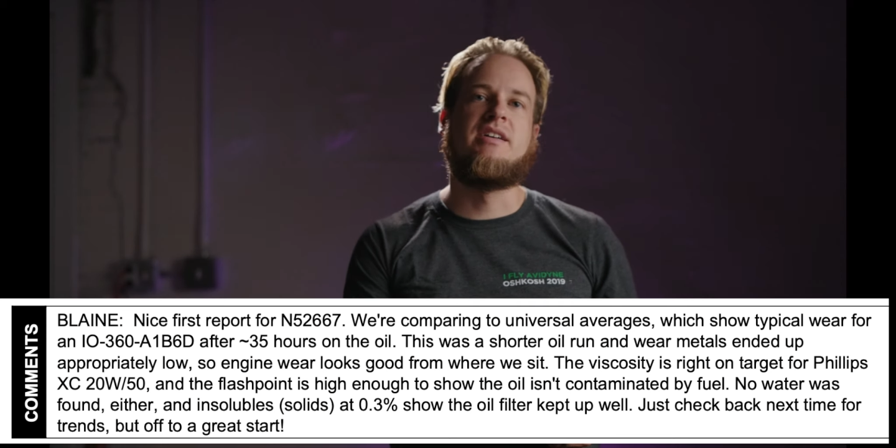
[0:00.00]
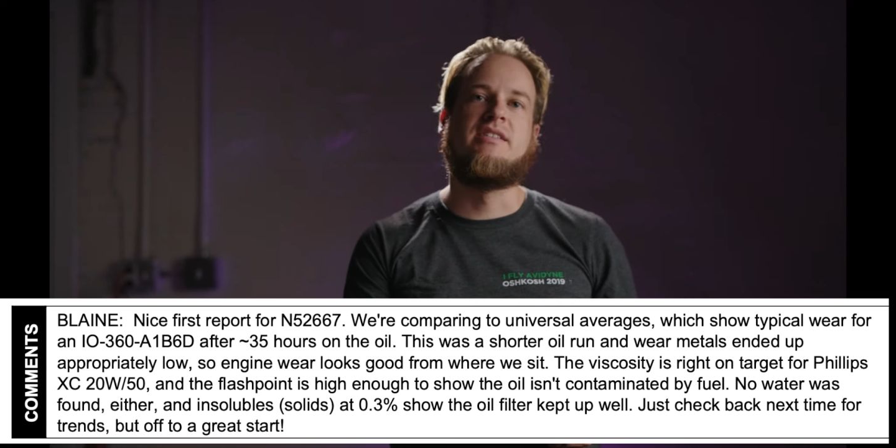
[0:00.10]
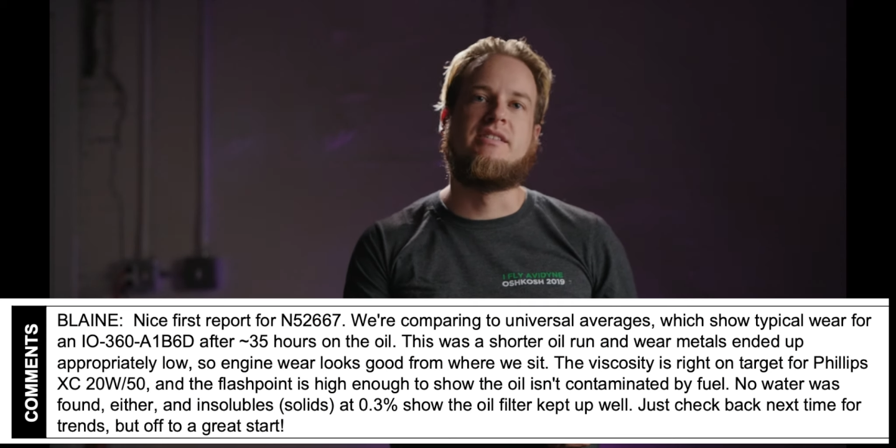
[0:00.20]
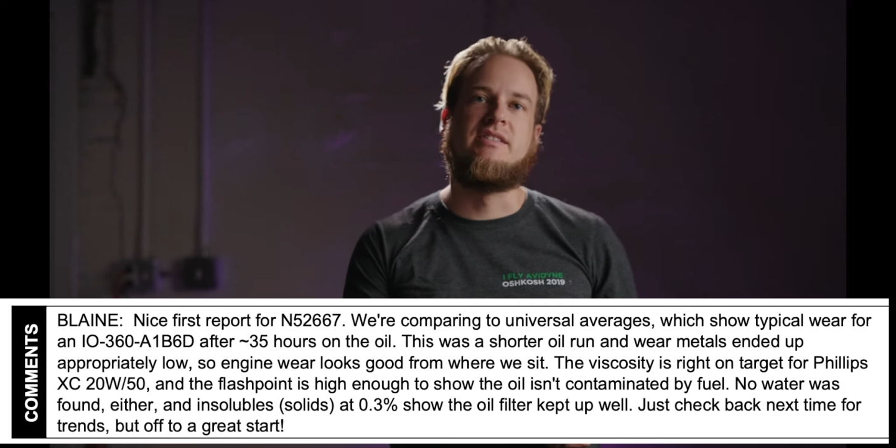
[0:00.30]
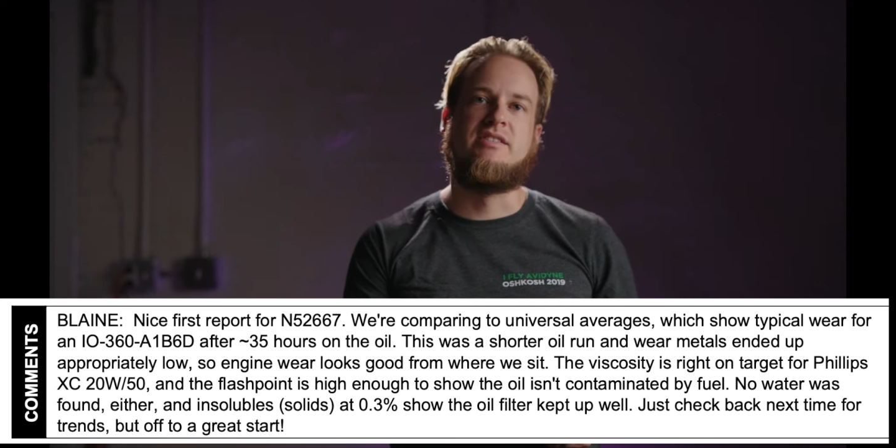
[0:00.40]

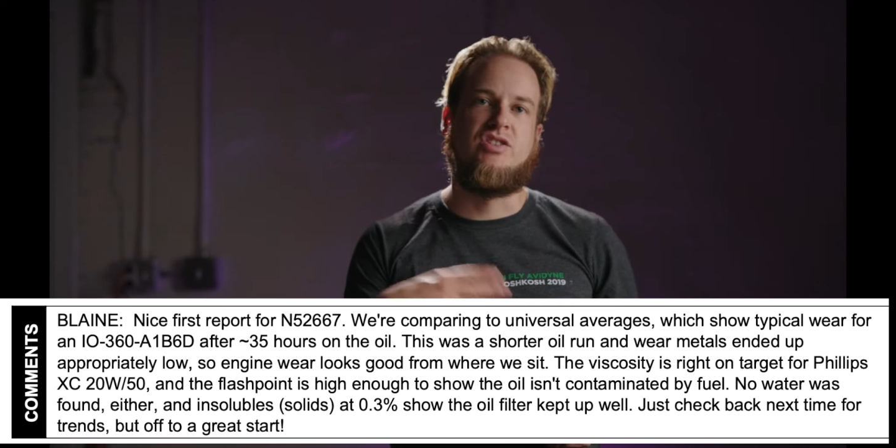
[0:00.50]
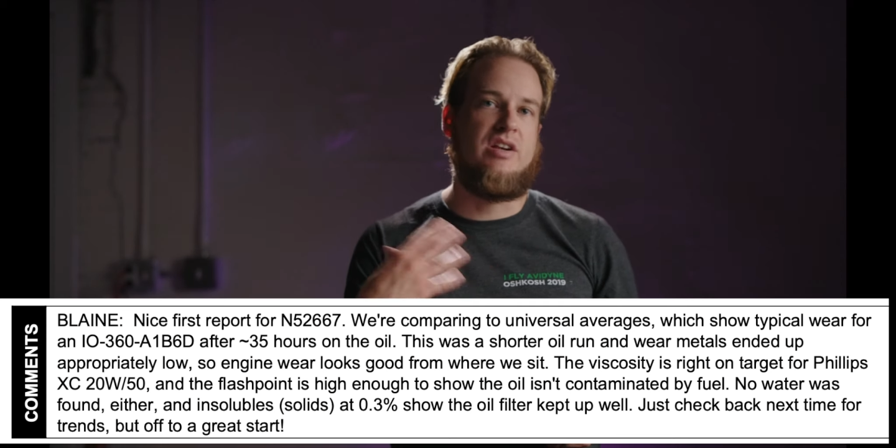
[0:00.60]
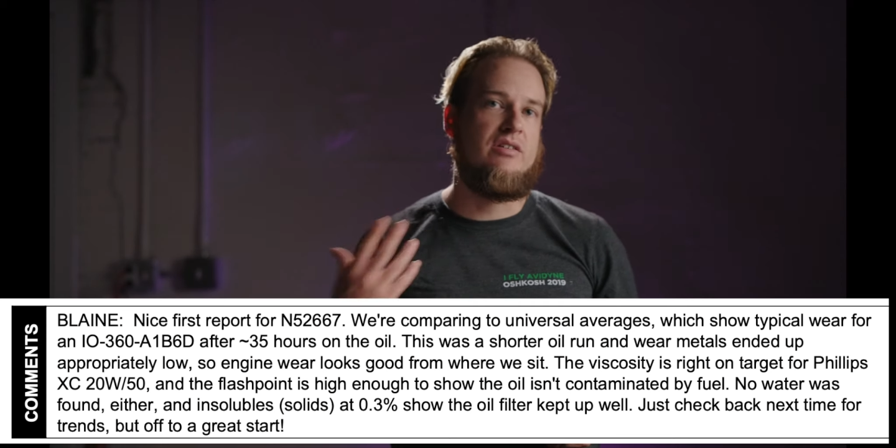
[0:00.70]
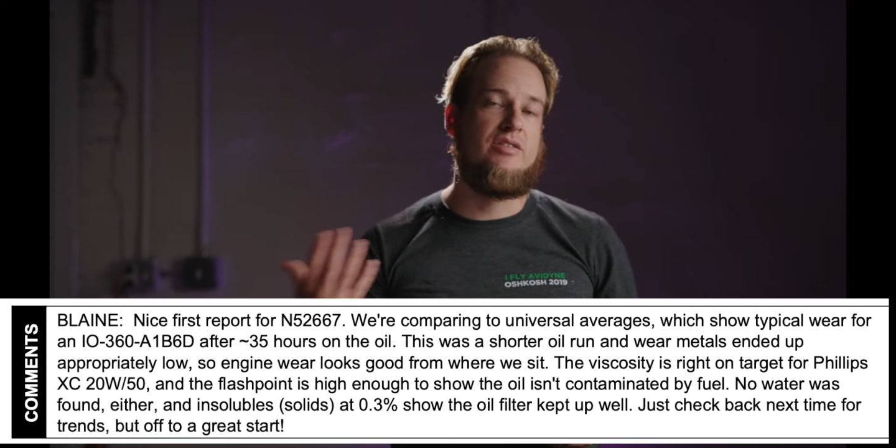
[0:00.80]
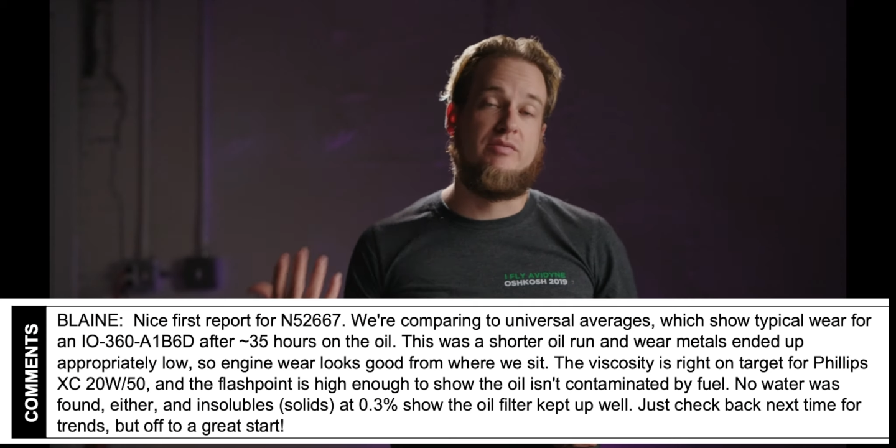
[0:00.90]
and
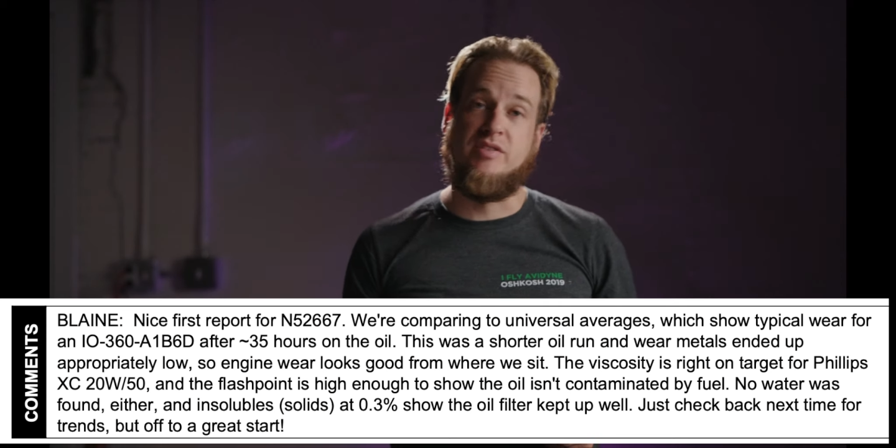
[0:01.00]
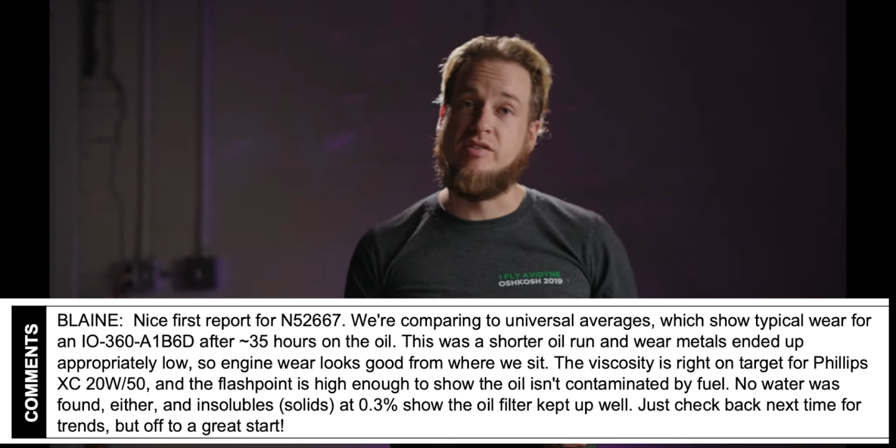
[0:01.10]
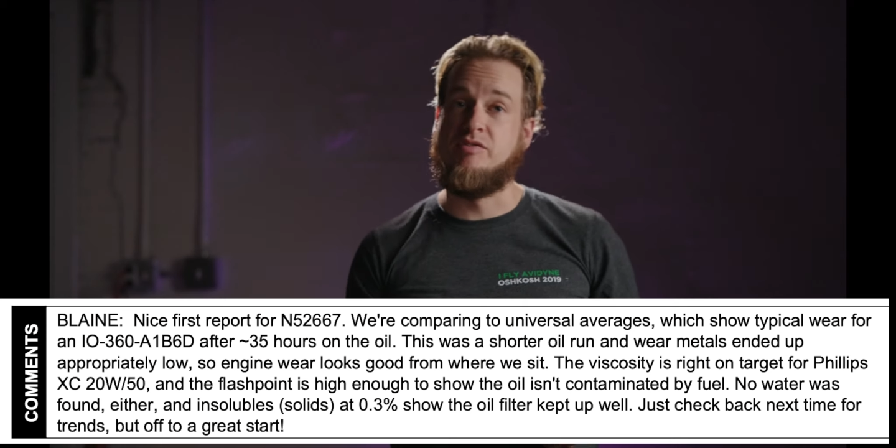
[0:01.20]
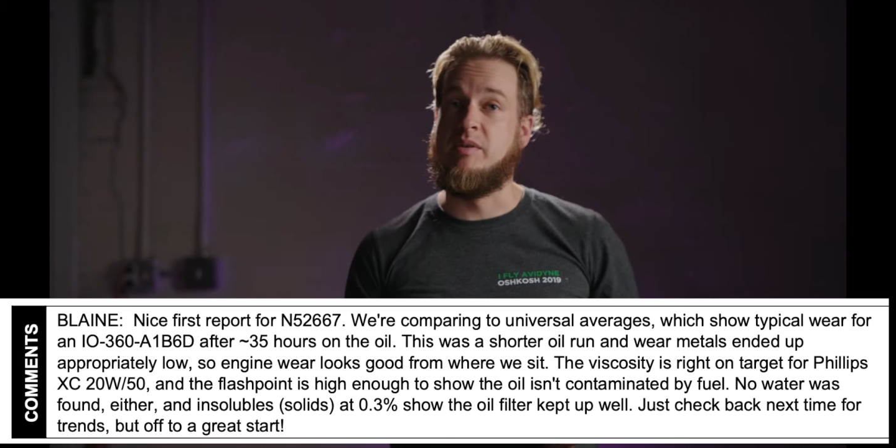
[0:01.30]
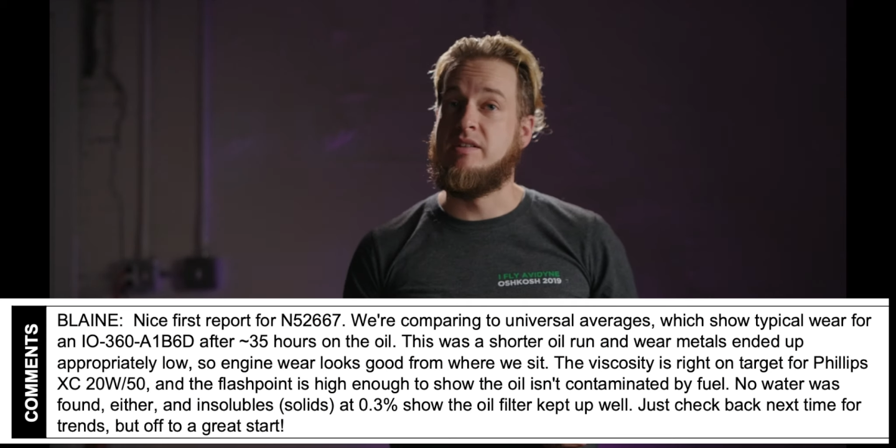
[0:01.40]
share the
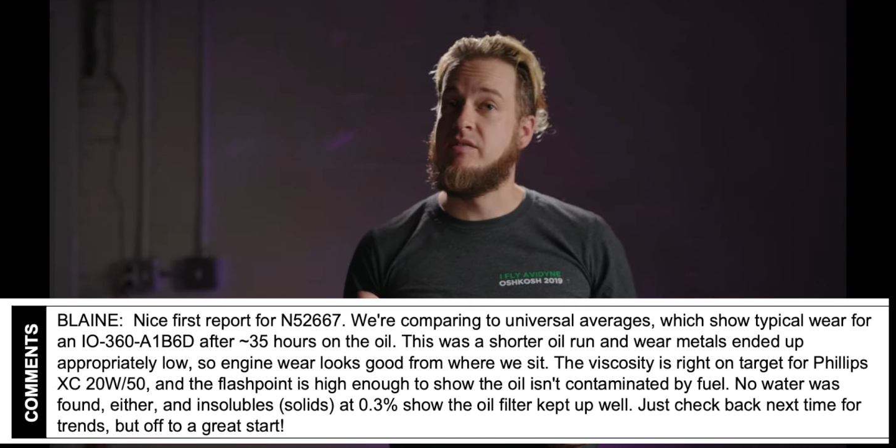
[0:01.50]
results with me.